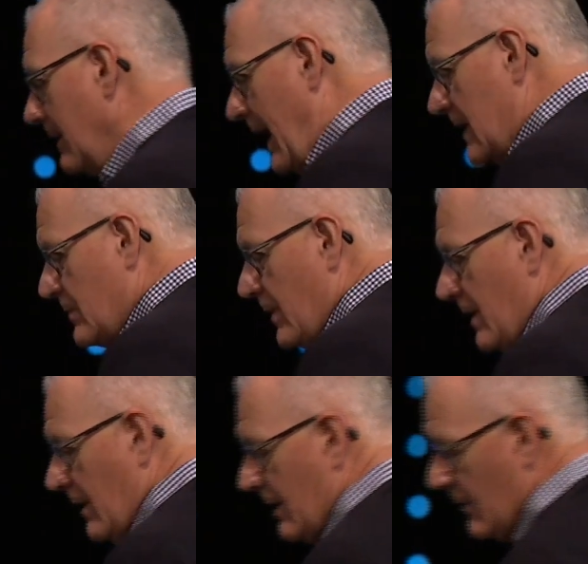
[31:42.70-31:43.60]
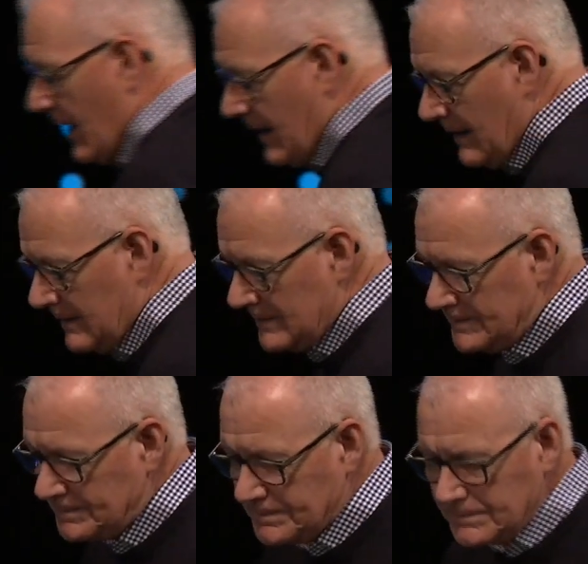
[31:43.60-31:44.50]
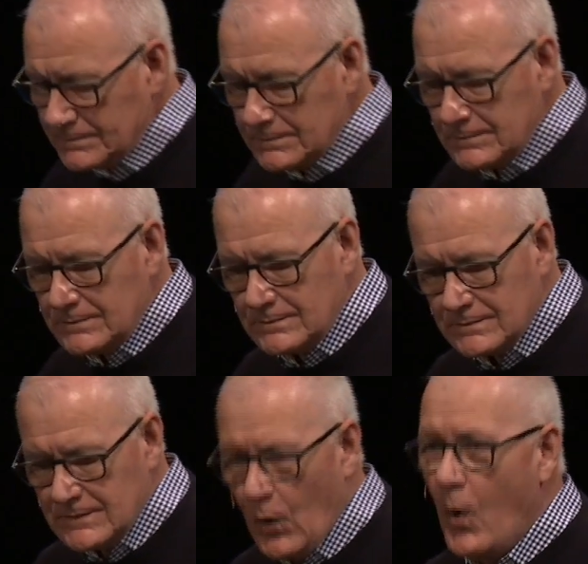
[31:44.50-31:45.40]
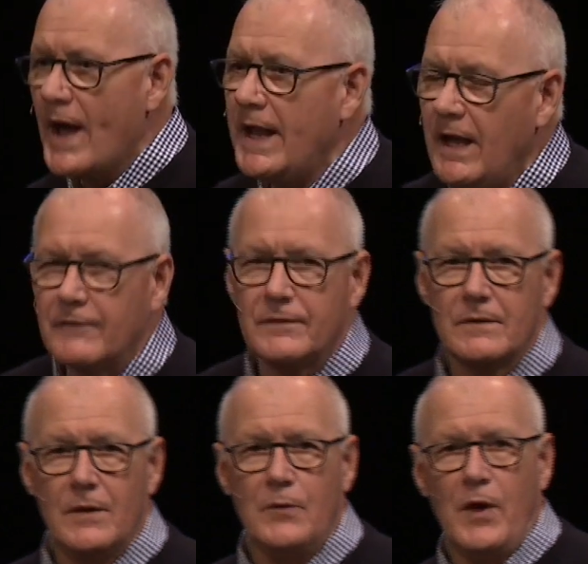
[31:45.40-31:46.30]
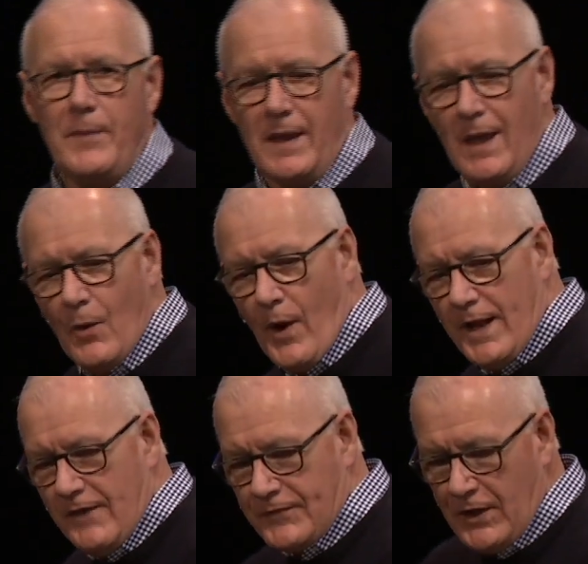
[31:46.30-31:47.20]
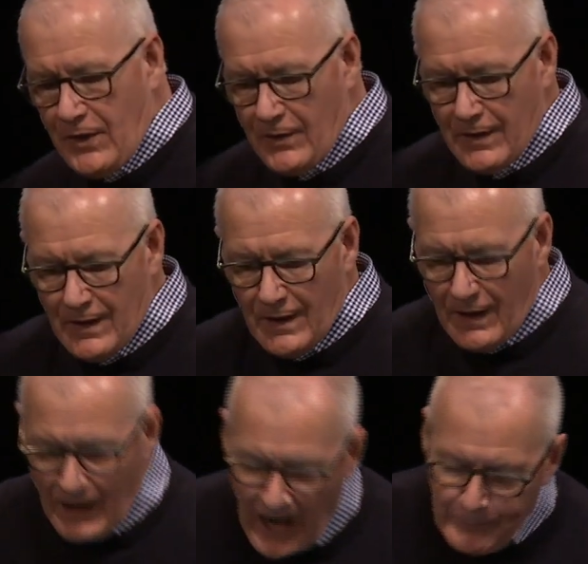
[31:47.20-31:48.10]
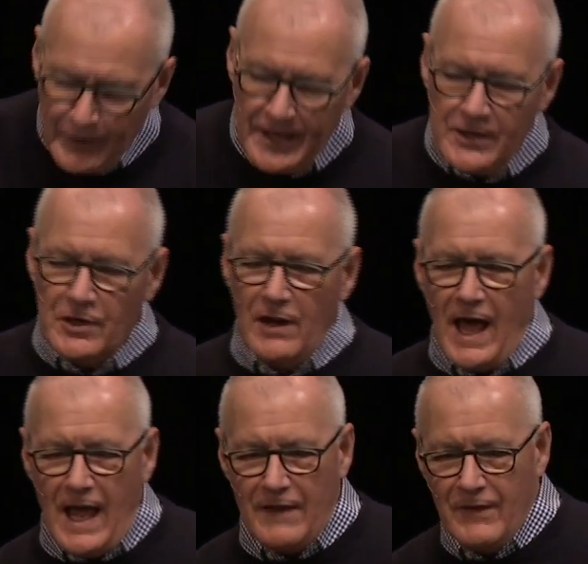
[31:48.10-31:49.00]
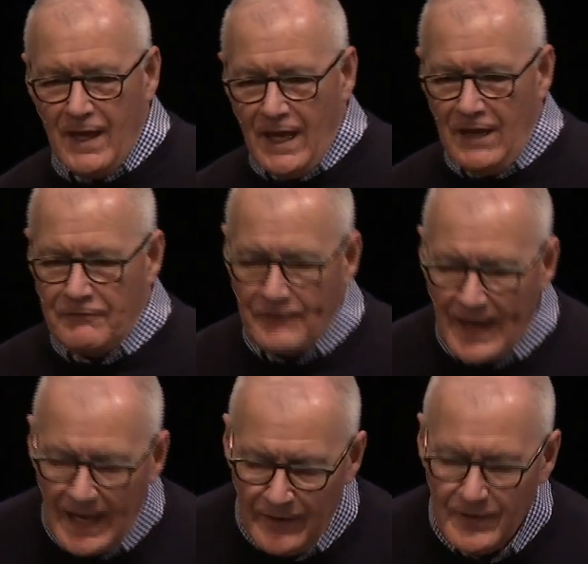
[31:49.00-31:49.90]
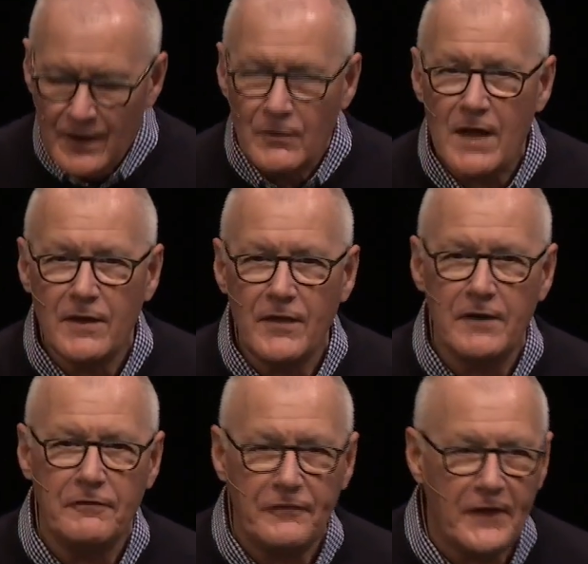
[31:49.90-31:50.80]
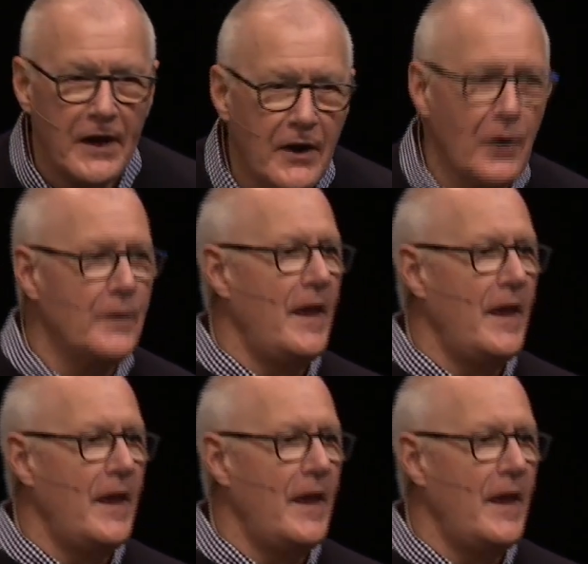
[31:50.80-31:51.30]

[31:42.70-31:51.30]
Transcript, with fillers: Last one here. You ready? What if, read with me, what if you operated your life in faith rather than fear.